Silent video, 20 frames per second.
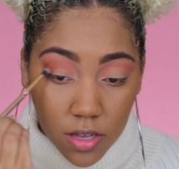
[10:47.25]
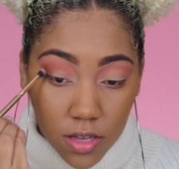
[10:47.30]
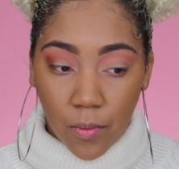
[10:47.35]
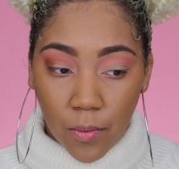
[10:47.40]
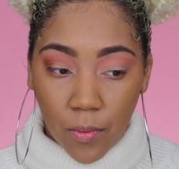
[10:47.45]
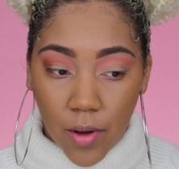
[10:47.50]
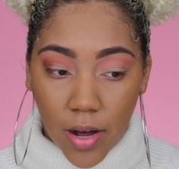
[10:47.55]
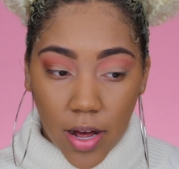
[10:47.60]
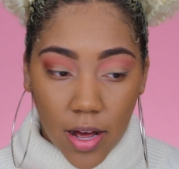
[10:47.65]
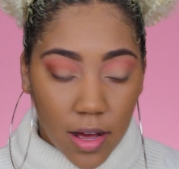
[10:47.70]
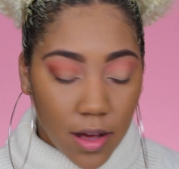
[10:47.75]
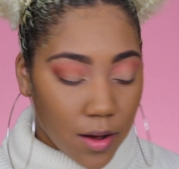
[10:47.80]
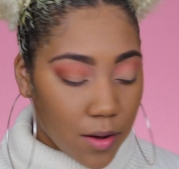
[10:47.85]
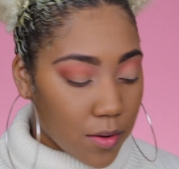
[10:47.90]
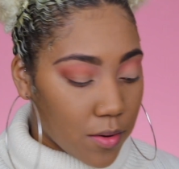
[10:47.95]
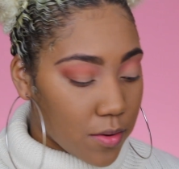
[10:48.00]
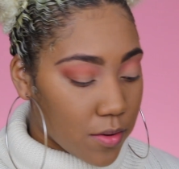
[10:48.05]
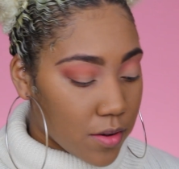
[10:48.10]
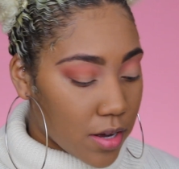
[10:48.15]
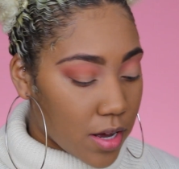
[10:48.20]

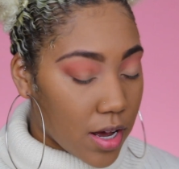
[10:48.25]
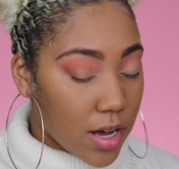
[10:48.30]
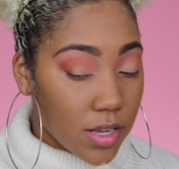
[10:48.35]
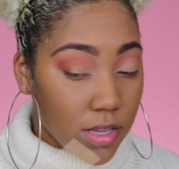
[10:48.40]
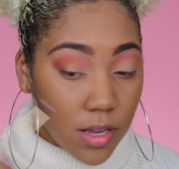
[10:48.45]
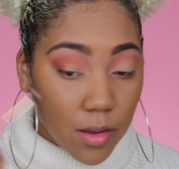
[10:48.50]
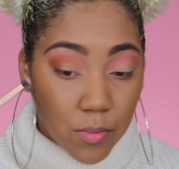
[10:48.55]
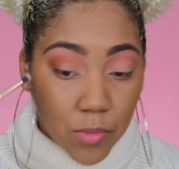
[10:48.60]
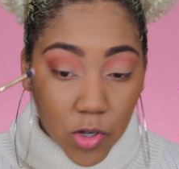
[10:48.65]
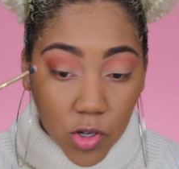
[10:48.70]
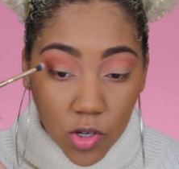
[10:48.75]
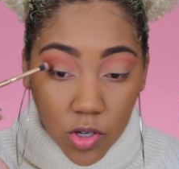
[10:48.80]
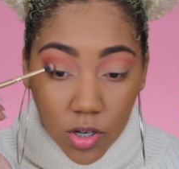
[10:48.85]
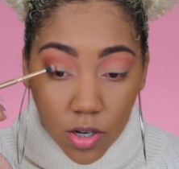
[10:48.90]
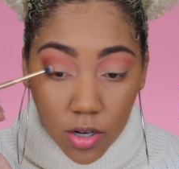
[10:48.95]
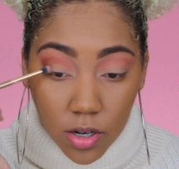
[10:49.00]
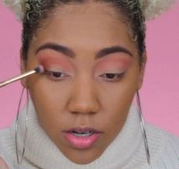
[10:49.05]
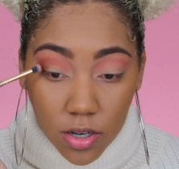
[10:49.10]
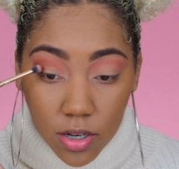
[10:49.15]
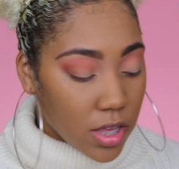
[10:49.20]
Wow, guys, I'm
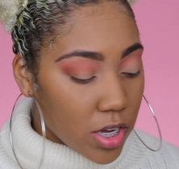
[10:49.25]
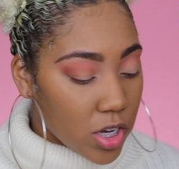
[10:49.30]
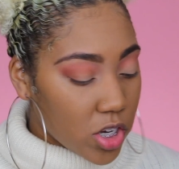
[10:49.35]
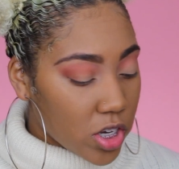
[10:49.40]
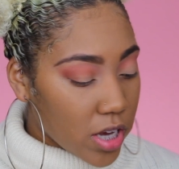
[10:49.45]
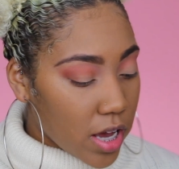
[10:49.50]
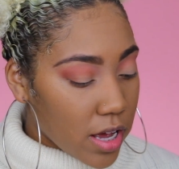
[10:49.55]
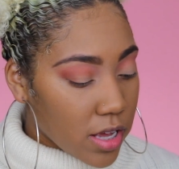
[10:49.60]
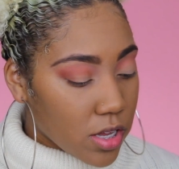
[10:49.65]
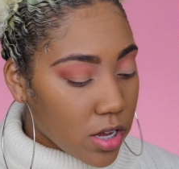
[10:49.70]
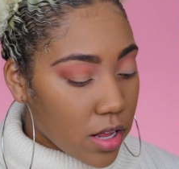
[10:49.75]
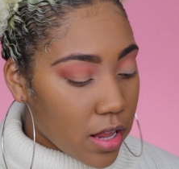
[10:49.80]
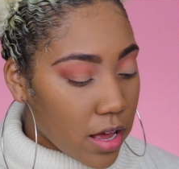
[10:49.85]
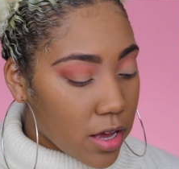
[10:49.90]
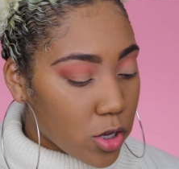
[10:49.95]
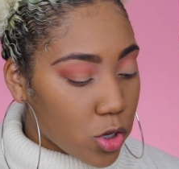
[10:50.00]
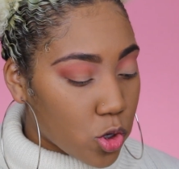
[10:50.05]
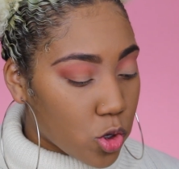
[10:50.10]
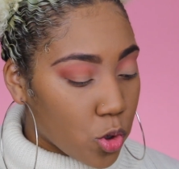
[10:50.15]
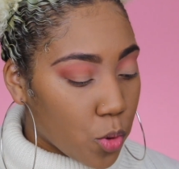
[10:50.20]
shook. These shades are
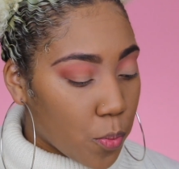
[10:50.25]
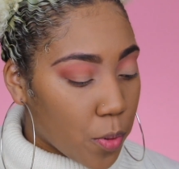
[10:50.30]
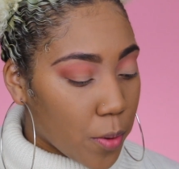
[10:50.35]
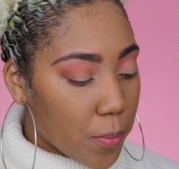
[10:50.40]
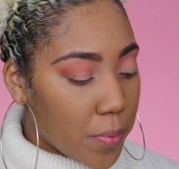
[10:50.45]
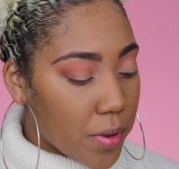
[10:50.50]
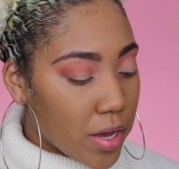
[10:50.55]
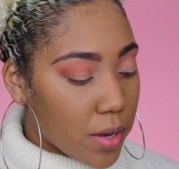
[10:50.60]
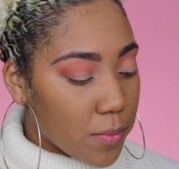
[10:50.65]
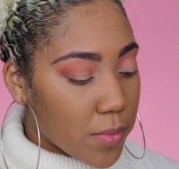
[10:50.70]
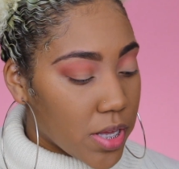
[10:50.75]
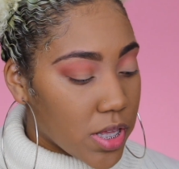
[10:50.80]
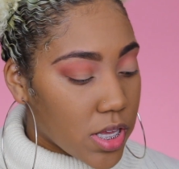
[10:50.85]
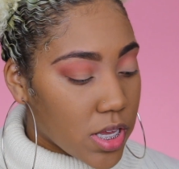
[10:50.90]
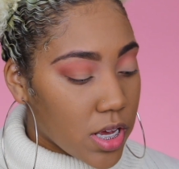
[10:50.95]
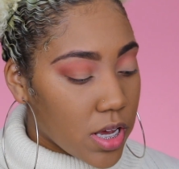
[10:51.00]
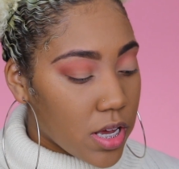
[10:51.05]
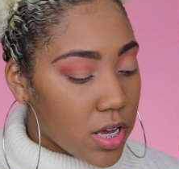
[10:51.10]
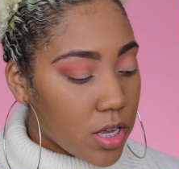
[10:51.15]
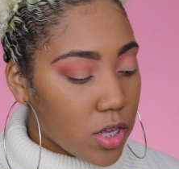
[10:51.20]
like super
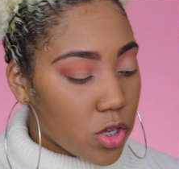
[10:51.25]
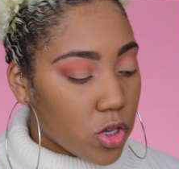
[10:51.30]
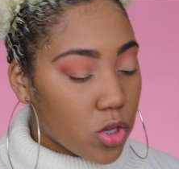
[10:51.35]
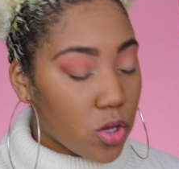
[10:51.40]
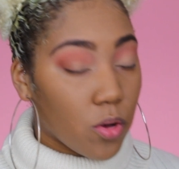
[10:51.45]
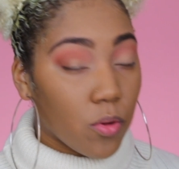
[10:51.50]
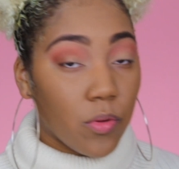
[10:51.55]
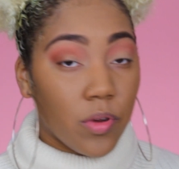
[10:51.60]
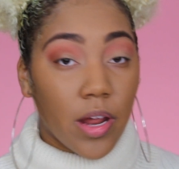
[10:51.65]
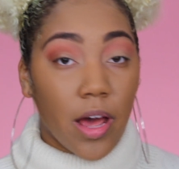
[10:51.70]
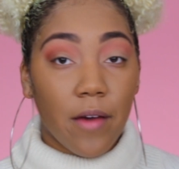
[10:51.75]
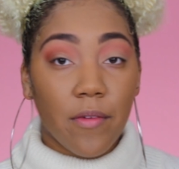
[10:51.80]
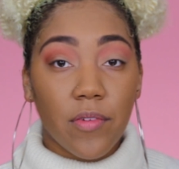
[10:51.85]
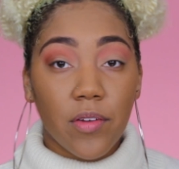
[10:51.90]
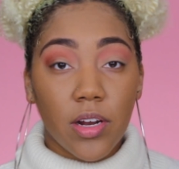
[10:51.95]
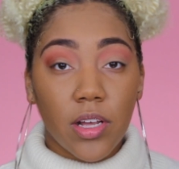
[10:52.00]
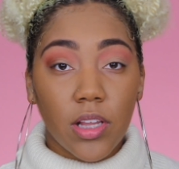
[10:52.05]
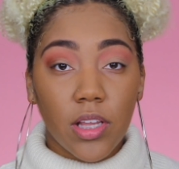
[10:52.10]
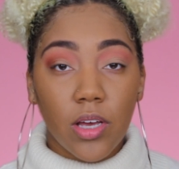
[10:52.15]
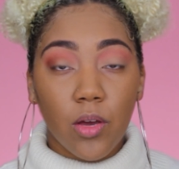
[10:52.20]
pigmented, so
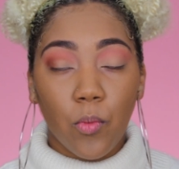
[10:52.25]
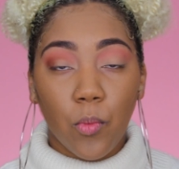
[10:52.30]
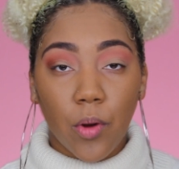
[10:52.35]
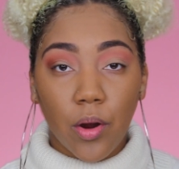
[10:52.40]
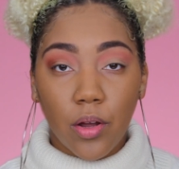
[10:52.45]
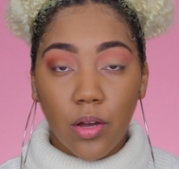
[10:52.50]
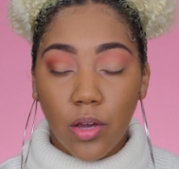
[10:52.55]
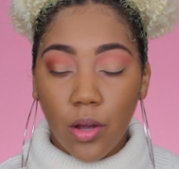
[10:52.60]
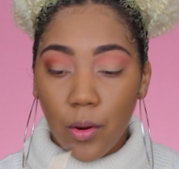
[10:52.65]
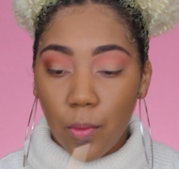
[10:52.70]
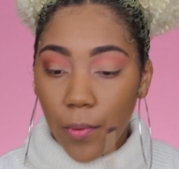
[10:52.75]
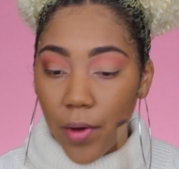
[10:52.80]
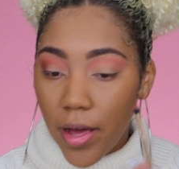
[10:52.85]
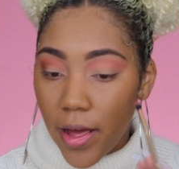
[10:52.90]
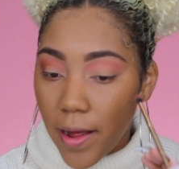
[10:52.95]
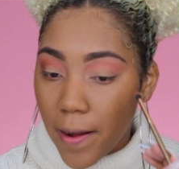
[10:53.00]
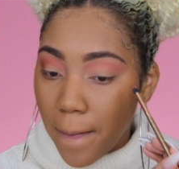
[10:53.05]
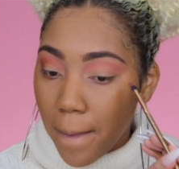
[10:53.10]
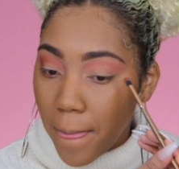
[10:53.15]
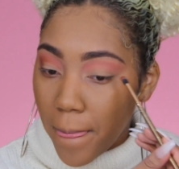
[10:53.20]
definitely work your
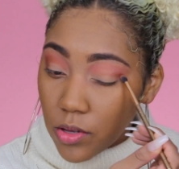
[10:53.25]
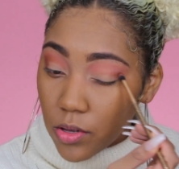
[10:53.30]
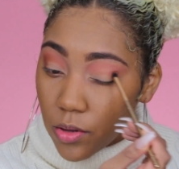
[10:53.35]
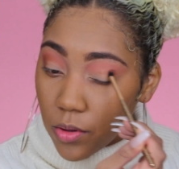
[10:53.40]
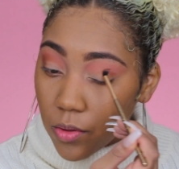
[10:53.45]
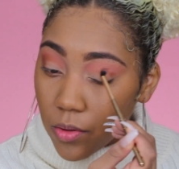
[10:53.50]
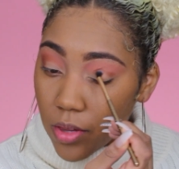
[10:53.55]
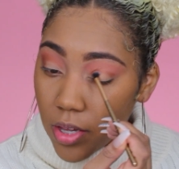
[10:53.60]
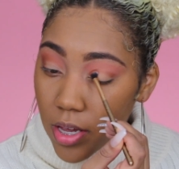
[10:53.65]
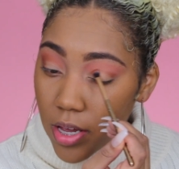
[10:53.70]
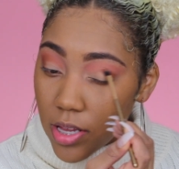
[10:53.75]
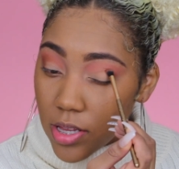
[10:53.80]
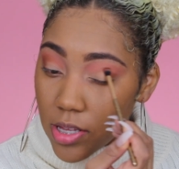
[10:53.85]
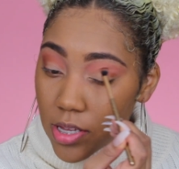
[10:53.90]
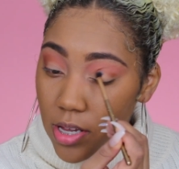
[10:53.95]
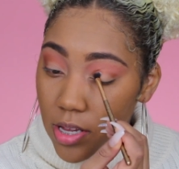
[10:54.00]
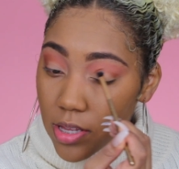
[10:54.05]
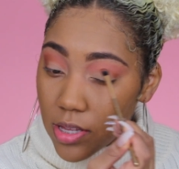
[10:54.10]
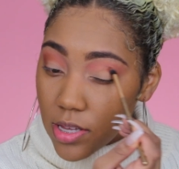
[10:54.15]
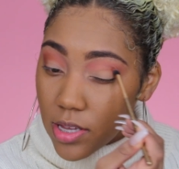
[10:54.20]
way to the
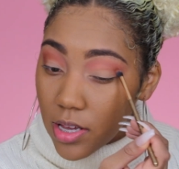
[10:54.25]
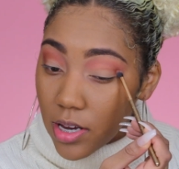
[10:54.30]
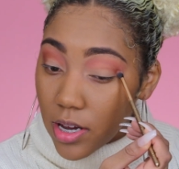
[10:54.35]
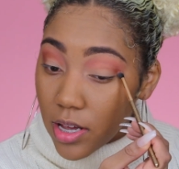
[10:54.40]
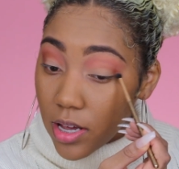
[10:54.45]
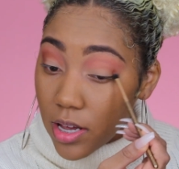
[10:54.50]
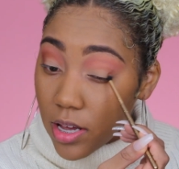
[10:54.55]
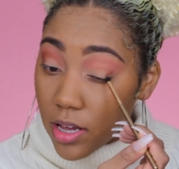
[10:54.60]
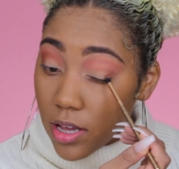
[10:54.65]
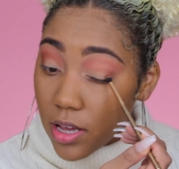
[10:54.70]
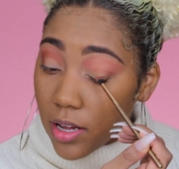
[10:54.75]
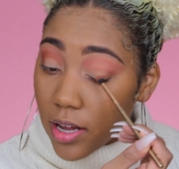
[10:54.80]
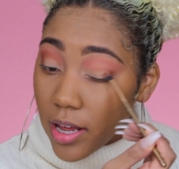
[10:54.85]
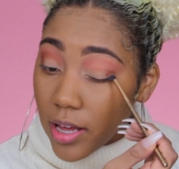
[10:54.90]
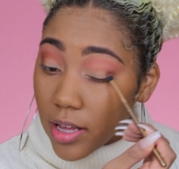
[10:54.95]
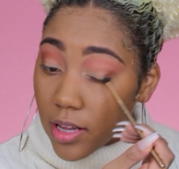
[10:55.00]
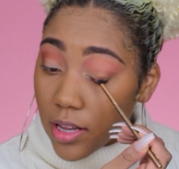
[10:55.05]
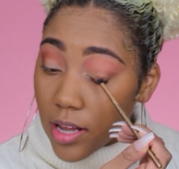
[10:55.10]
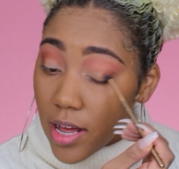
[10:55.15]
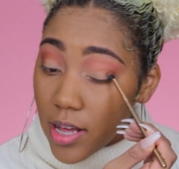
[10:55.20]
intensity.
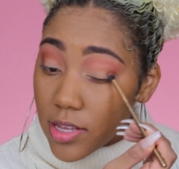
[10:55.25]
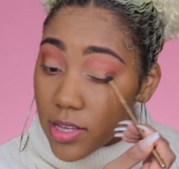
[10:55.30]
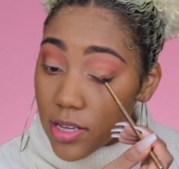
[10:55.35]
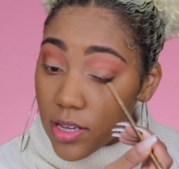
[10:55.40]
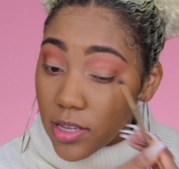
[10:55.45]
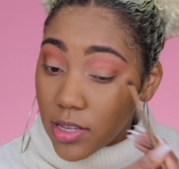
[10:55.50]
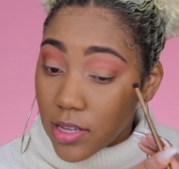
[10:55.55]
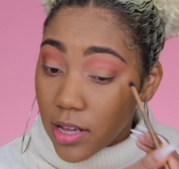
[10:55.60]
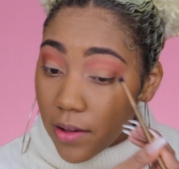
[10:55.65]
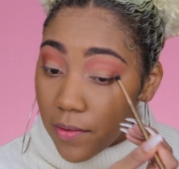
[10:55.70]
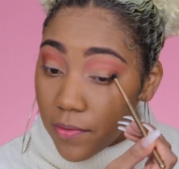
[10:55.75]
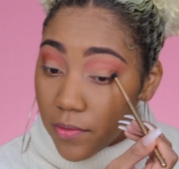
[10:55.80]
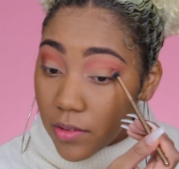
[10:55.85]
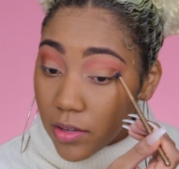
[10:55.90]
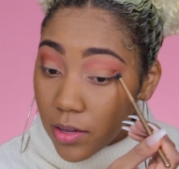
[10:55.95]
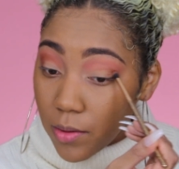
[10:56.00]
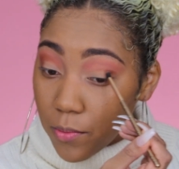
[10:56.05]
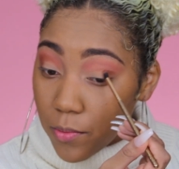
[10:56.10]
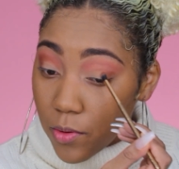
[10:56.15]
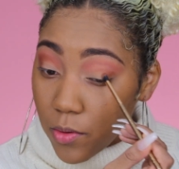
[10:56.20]
Like less is
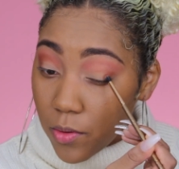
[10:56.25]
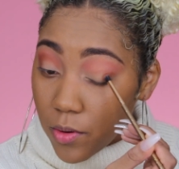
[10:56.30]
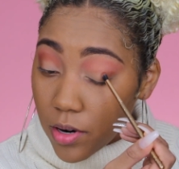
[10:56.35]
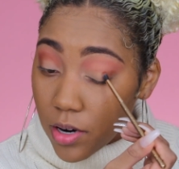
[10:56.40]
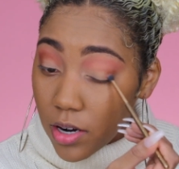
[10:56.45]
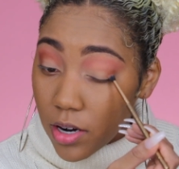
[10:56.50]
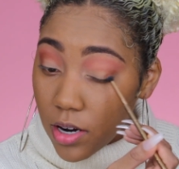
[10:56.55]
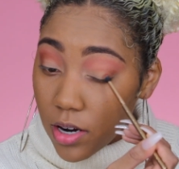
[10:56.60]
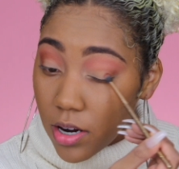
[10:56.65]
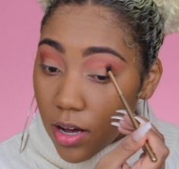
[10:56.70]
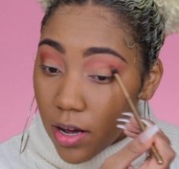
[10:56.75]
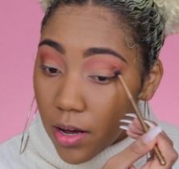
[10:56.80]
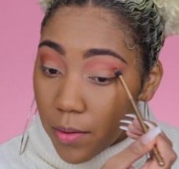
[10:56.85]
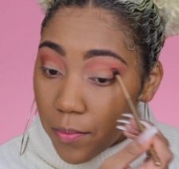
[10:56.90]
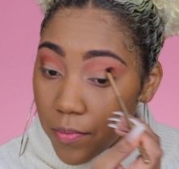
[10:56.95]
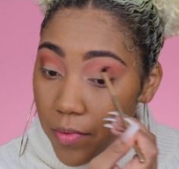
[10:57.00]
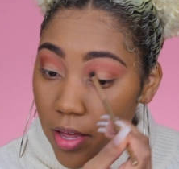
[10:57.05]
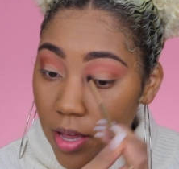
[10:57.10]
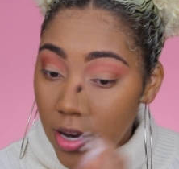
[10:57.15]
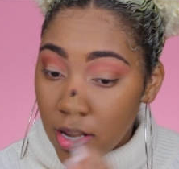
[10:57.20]
definitely more,
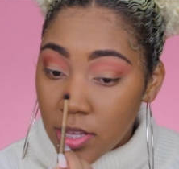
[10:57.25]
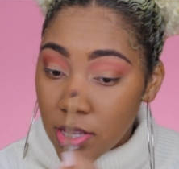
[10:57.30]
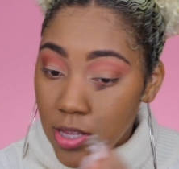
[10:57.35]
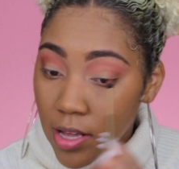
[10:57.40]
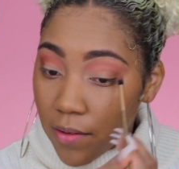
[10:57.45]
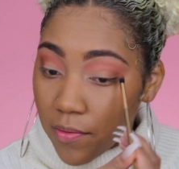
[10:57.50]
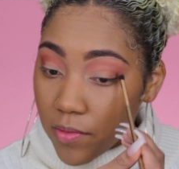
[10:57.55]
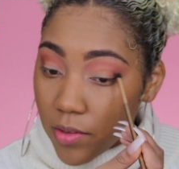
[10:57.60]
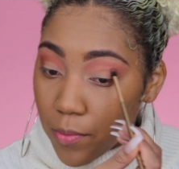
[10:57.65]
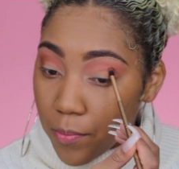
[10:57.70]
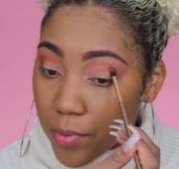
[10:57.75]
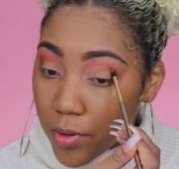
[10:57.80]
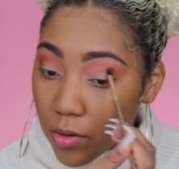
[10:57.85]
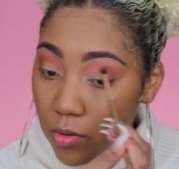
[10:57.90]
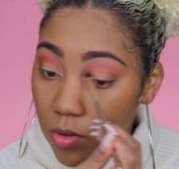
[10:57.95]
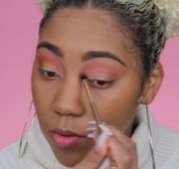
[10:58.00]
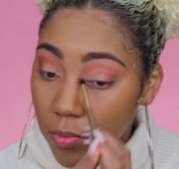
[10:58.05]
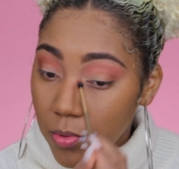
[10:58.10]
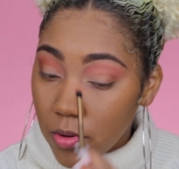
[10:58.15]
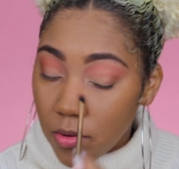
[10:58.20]
and it's definitely
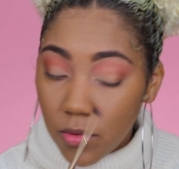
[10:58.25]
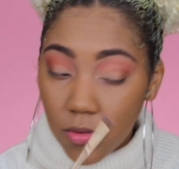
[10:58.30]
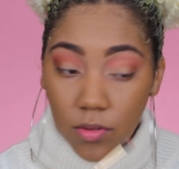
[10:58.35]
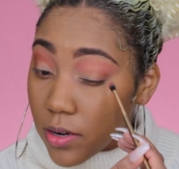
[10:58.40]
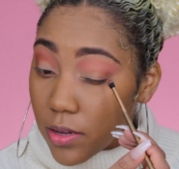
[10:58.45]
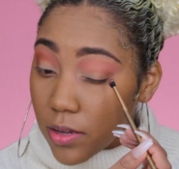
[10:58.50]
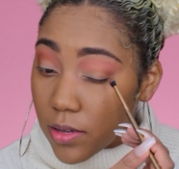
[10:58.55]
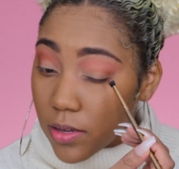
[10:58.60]
buildable.